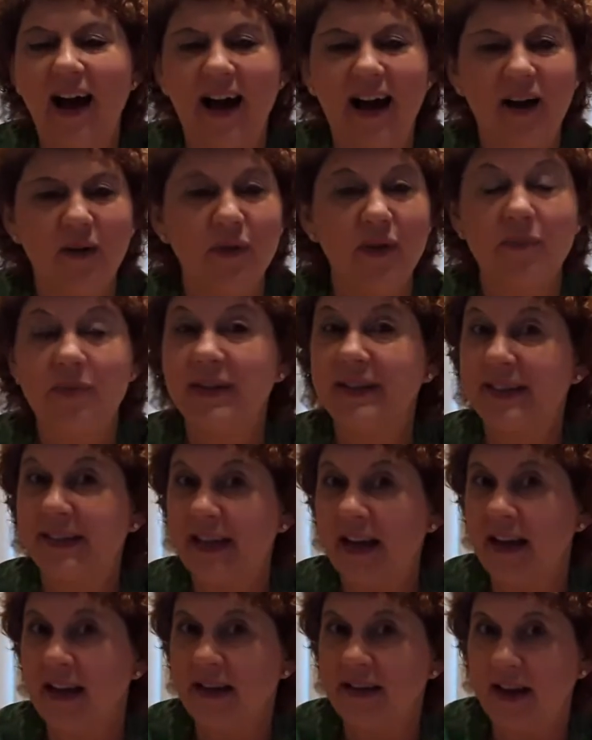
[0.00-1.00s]
We've been
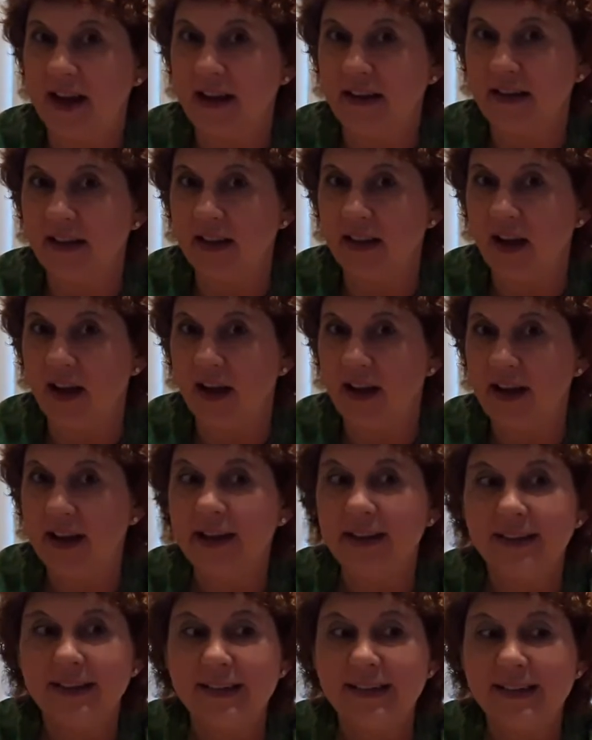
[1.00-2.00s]
studying
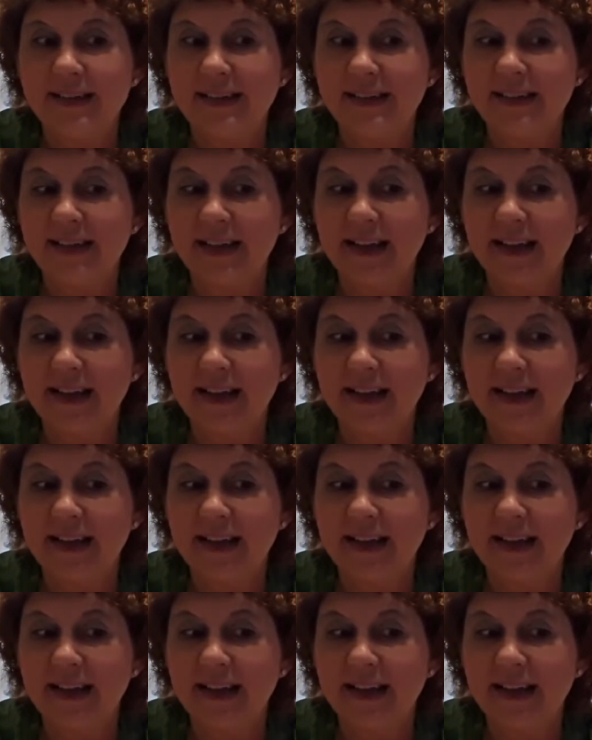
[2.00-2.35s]
dandelions.